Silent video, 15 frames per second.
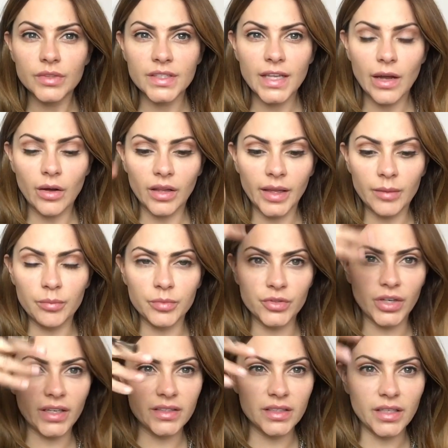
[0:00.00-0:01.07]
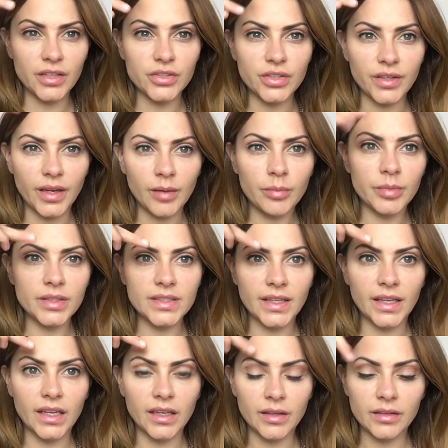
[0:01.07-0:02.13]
there. See how it like draws attention up? It's like